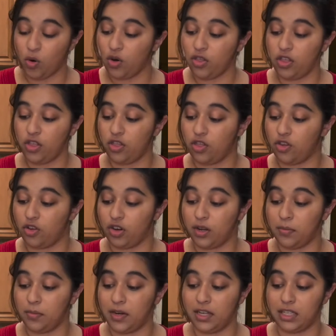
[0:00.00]
than 30
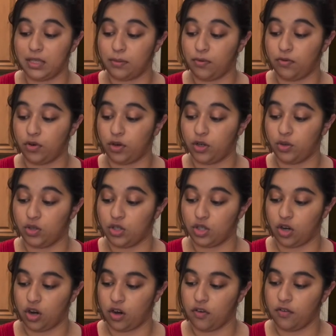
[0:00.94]
minutes before you
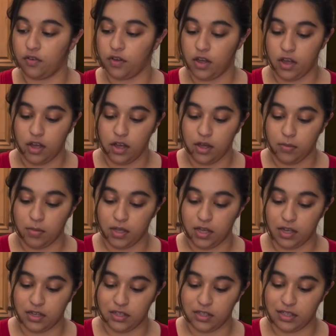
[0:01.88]
serve,
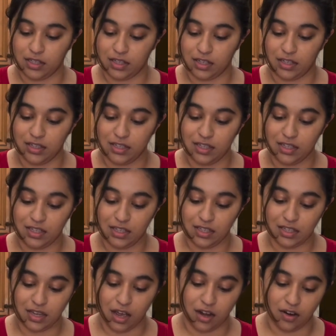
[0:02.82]
because since this is
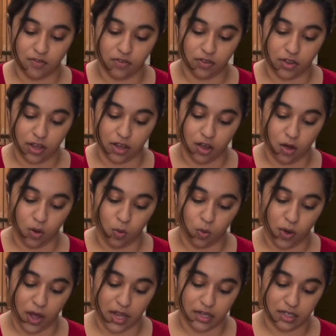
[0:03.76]
kind of like a
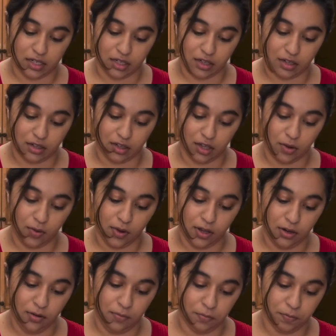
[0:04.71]
wet liquid,